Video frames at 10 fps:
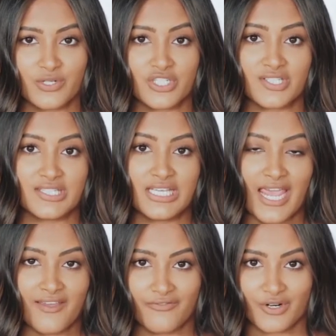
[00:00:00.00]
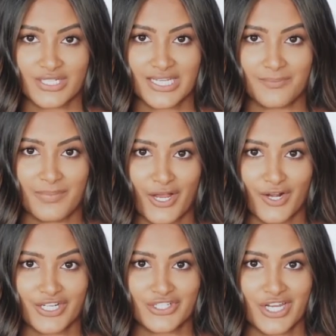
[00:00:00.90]
which is the A14
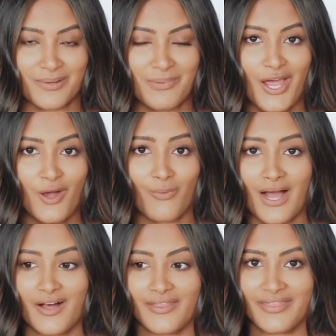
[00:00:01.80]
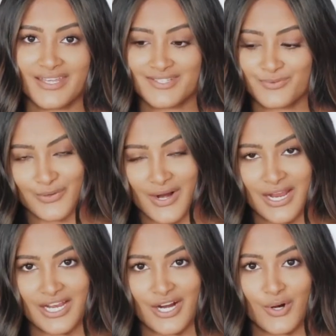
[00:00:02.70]
Bionic chip, while this one
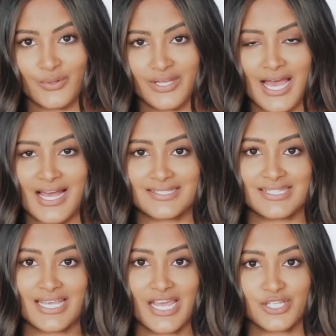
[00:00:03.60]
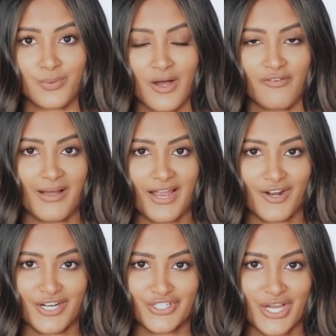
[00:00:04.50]
right here only has the A12
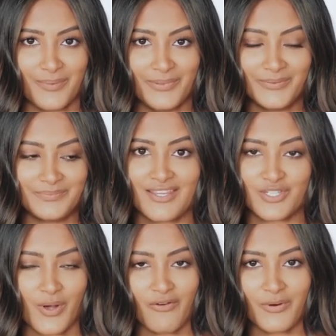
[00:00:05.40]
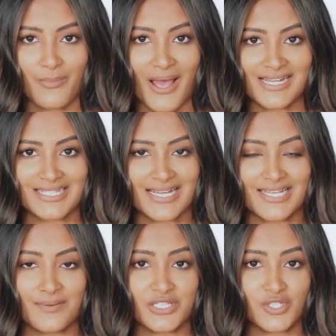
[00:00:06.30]
Bionic chip. The 12 Pro Max has
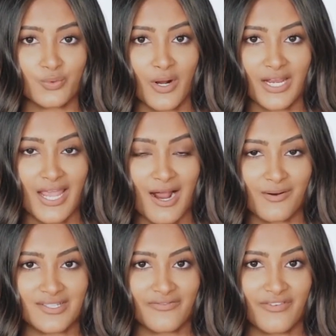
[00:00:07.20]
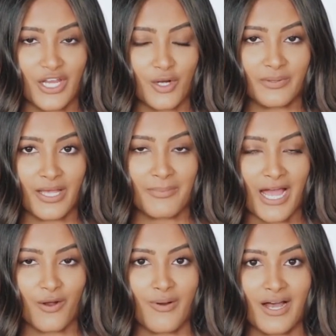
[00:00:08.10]
up to 20 hours of video
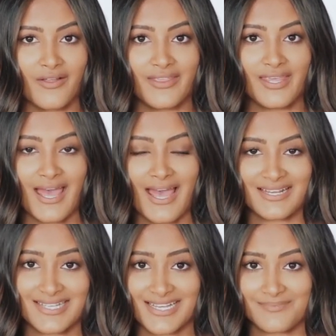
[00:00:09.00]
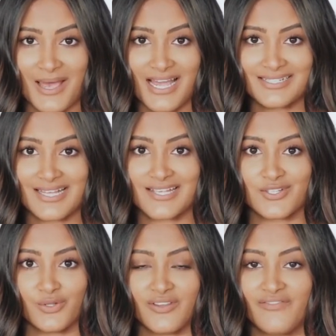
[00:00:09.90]
playback, while the XS Max has
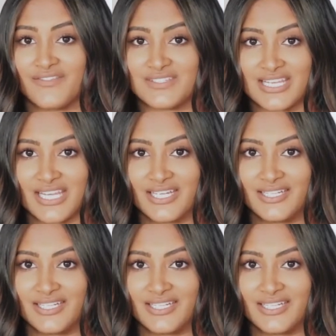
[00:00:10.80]
only 15.